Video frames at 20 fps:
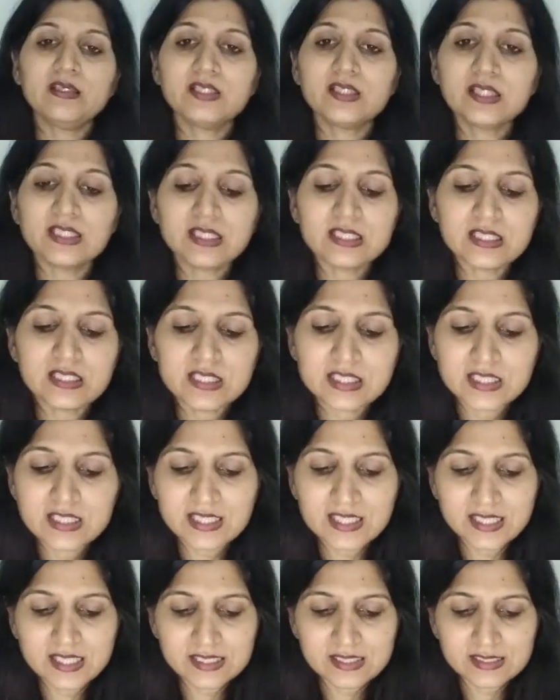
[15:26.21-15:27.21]
key
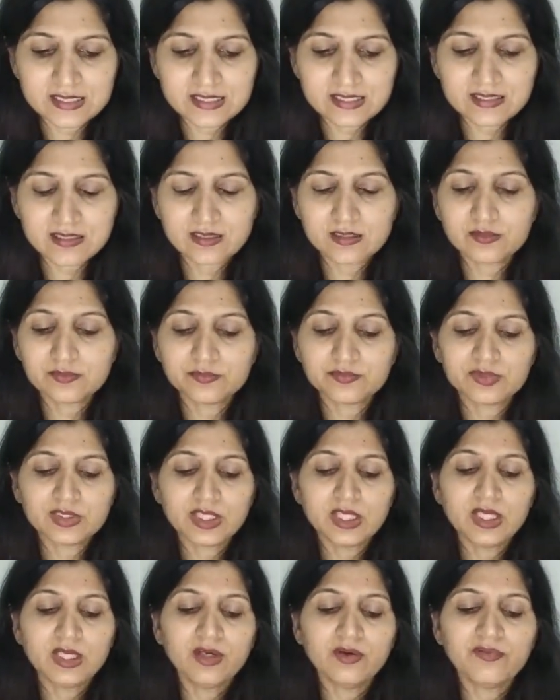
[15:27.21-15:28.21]
details.
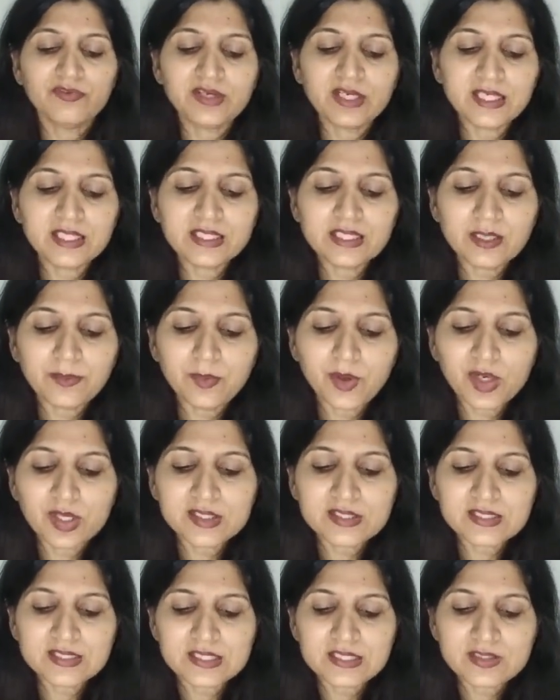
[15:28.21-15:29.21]
Fill in the
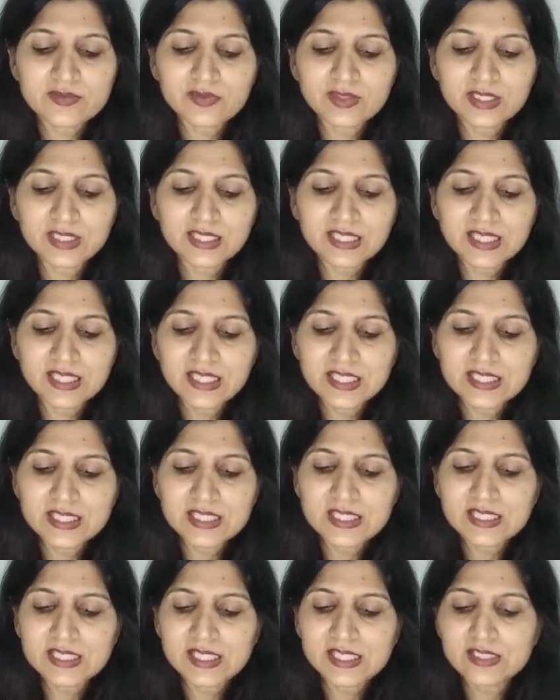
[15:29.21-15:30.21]
boxes with the key
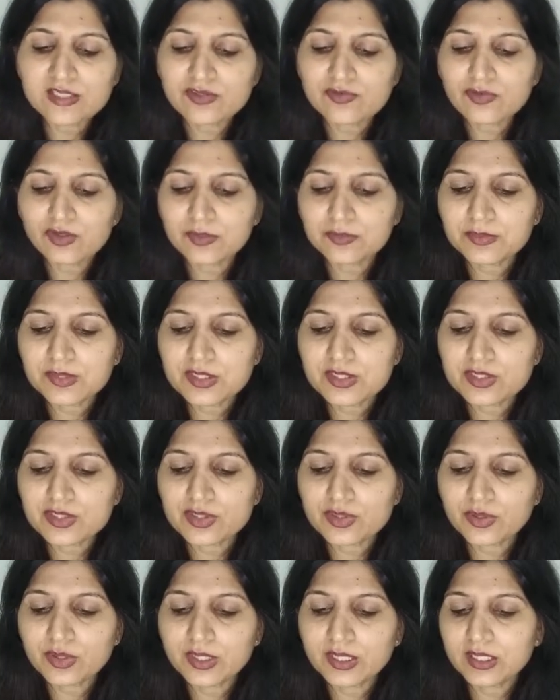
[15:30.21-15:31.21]
details from the
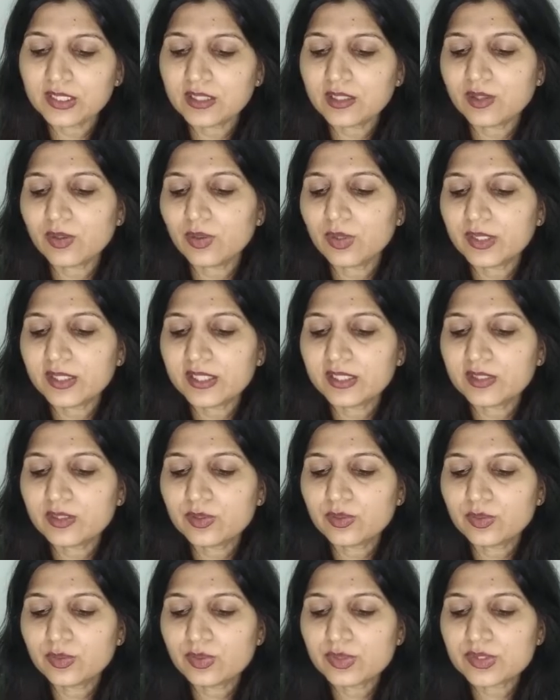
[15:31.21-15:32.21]
story The Golden
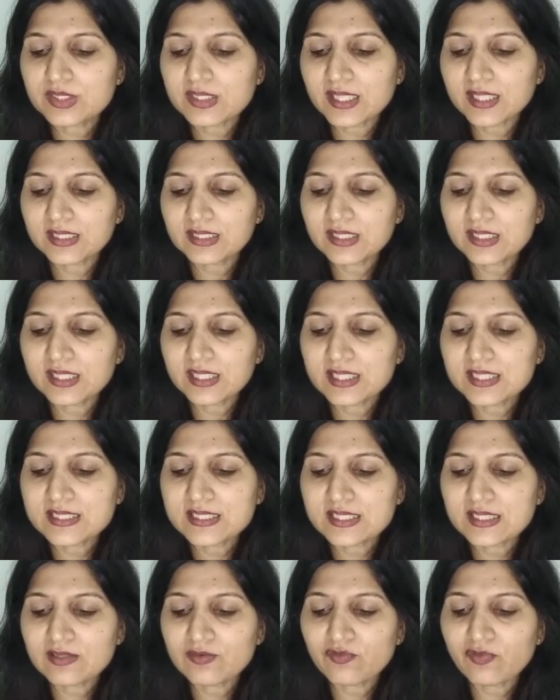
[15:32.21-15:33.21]
Goose and the
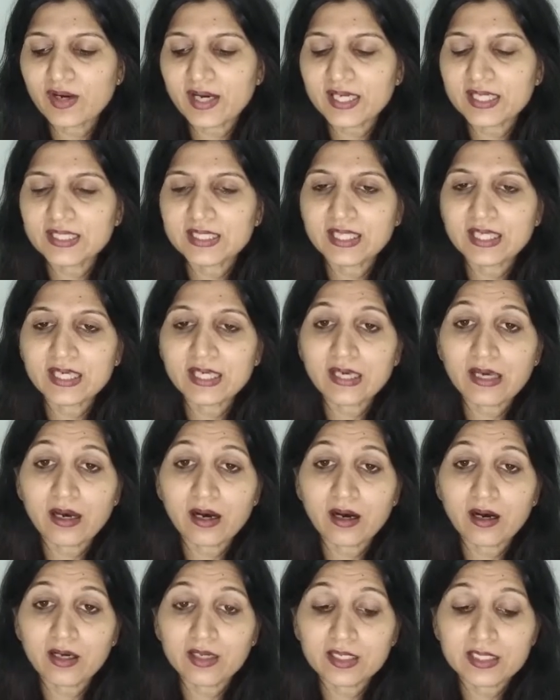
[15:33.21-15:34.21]
reason why they
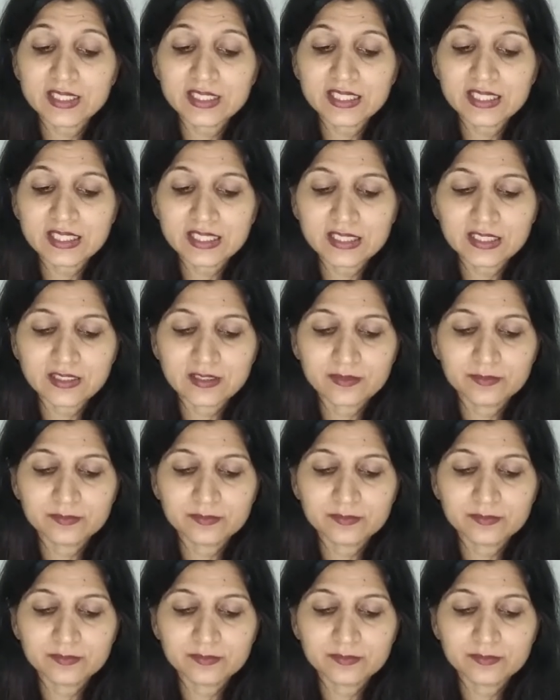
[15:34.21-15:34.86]
are key.